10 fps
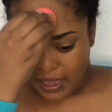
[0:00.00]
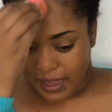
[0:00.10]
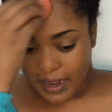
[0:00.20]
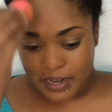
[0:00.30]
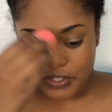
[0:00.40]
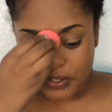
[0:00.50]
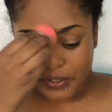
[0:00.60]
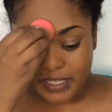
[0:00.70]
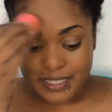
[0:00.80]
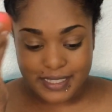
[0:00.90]
And as you
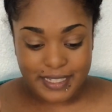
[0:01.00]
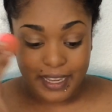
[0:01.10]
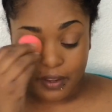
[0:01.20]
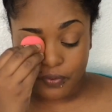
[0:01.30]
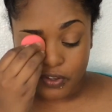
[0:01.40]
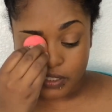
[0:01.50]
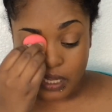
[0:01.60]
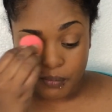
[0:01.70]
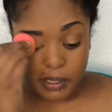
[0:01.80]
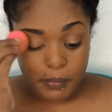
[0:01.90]
can see, for
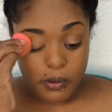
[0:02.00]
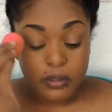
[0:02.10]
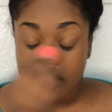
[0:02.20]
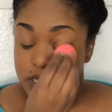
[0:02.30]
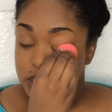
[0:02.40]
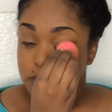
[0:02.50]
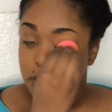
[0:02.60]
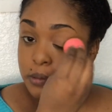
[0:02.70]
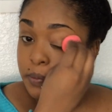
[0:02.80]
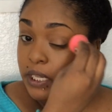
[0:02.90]
some people this
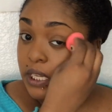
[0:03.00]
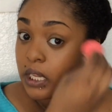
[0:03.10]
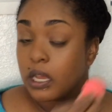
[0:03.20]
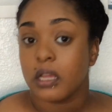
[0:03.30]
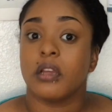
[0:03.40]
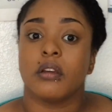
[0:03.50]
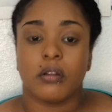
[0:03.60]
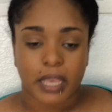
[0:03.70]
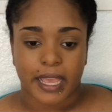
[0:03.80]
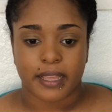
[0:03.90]
would be
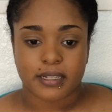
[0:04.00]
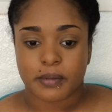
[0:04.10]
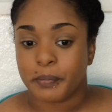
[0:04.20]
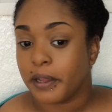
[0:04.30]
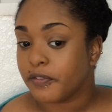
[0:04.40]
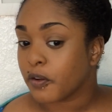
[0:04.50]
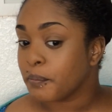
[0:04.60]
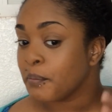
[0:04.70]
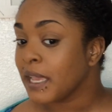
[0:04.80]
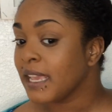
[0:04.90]
it, but for
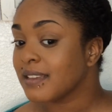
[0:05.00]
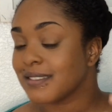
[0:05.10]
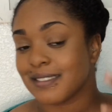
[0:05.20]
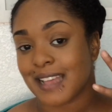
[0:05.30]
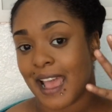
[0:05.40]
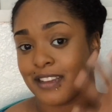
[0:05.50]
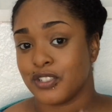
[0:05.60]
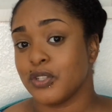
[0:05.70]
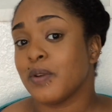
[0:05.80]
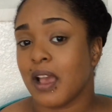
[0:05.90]
me, since I
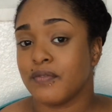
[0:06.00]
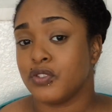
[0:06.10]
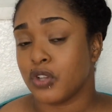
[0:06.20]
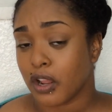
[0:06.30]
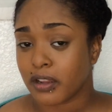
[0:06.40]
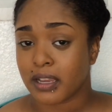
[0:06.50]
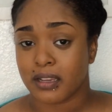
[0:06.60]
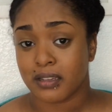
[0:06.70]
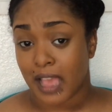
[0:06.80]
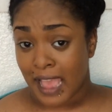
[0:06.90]
do have dark
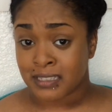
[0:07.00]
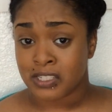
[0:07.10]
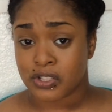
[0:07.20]
acne